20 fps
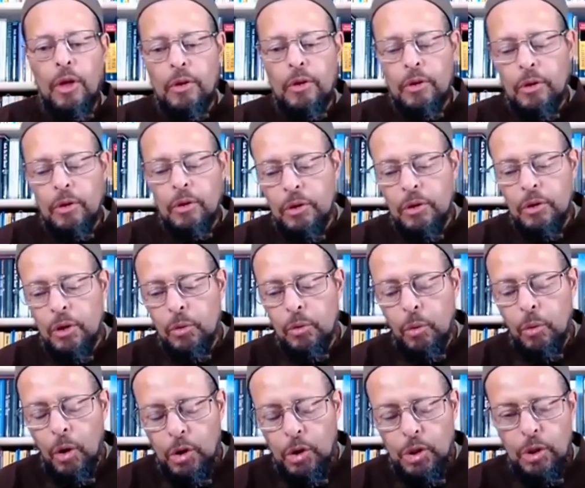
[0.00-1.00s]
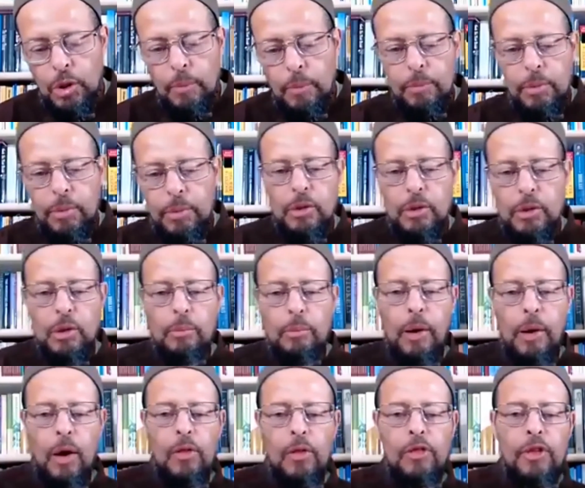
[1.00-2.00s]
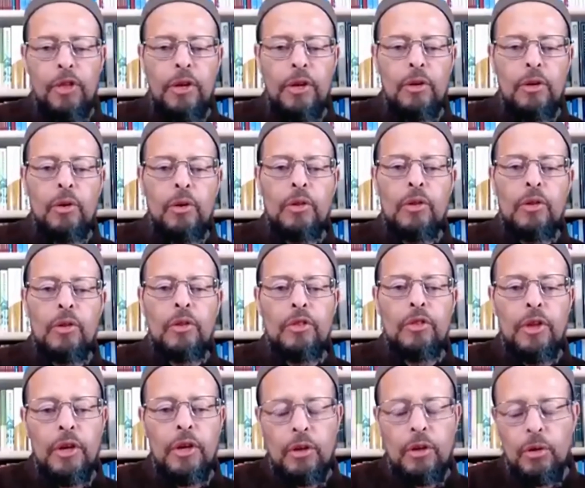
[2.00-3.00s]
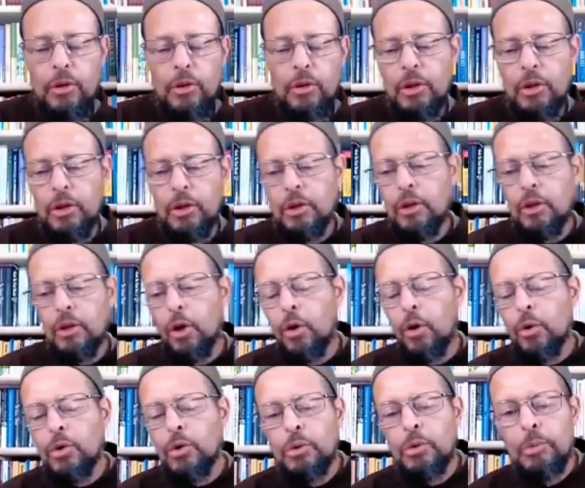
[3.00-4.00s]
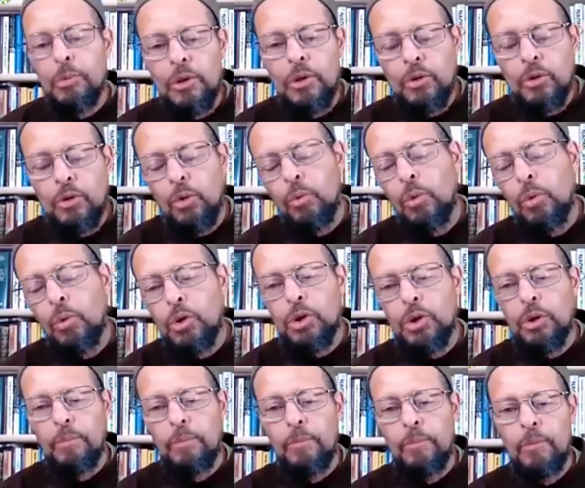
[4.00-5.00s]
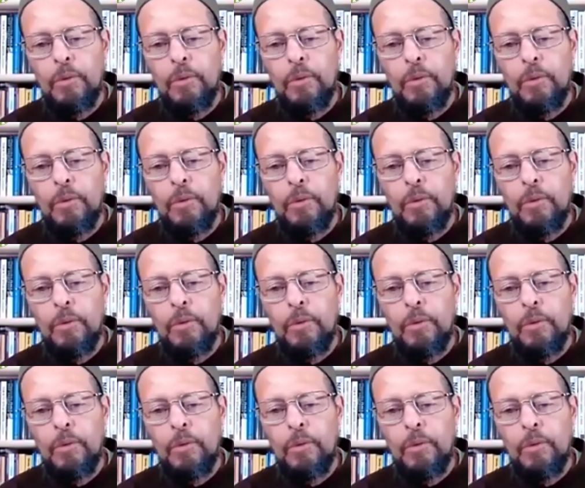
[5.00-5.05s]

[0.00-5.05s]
the worship brings about dhikr, and the dhikr is encouragement to worship.